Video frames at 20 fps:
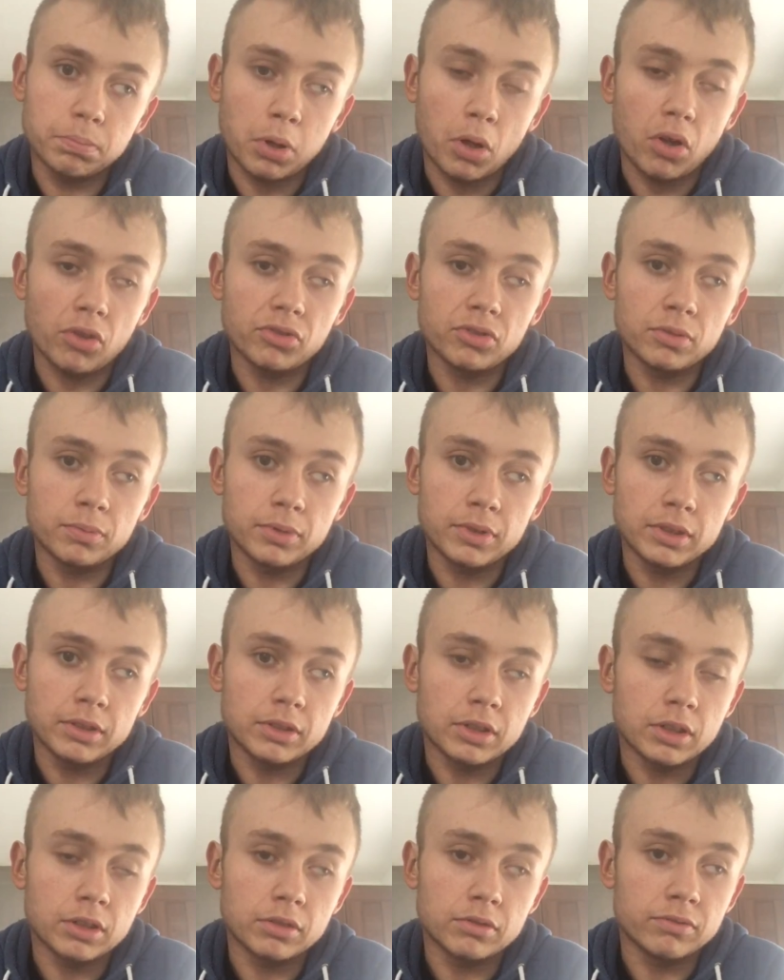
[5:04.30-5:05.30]

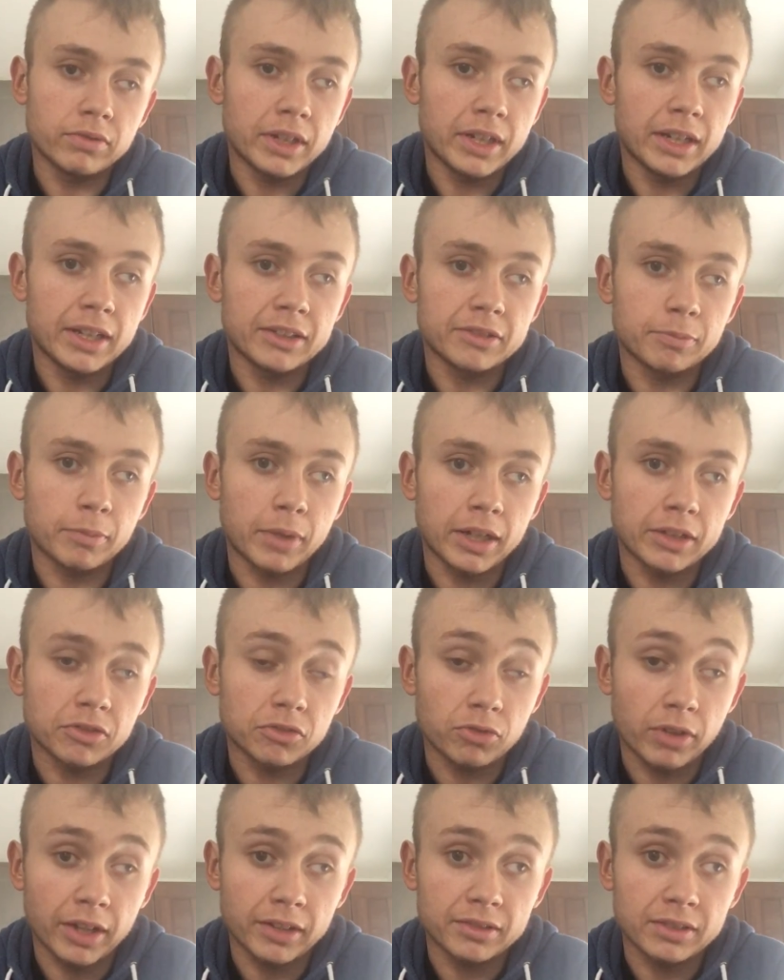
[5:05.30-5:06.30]
possibly could raise my
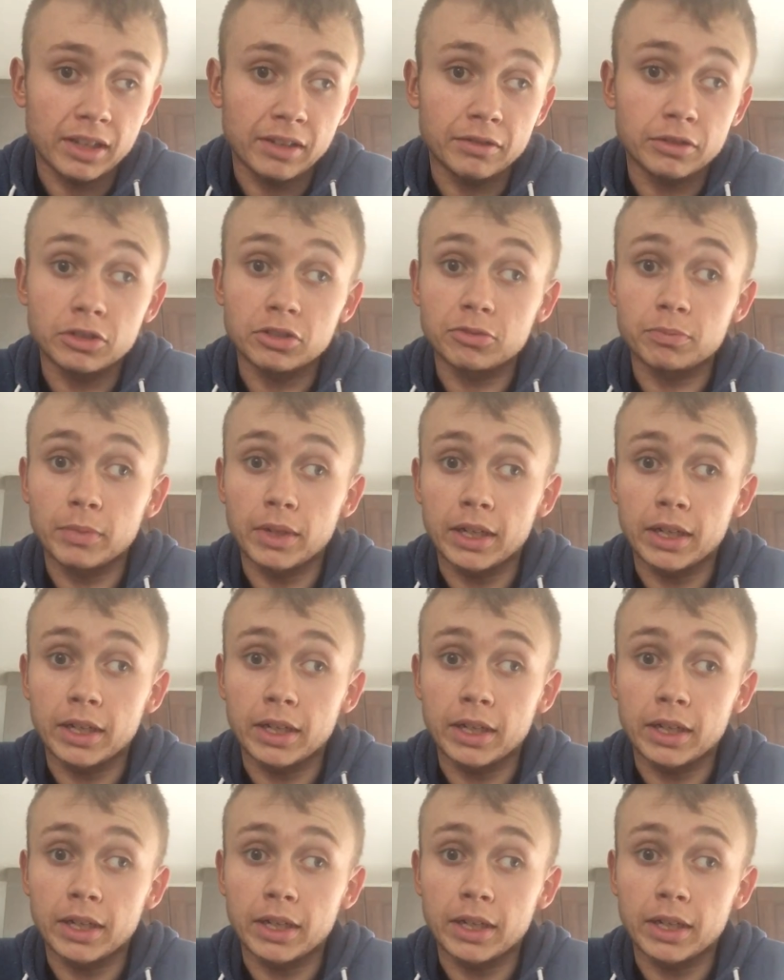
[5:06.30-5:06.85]
stress levels,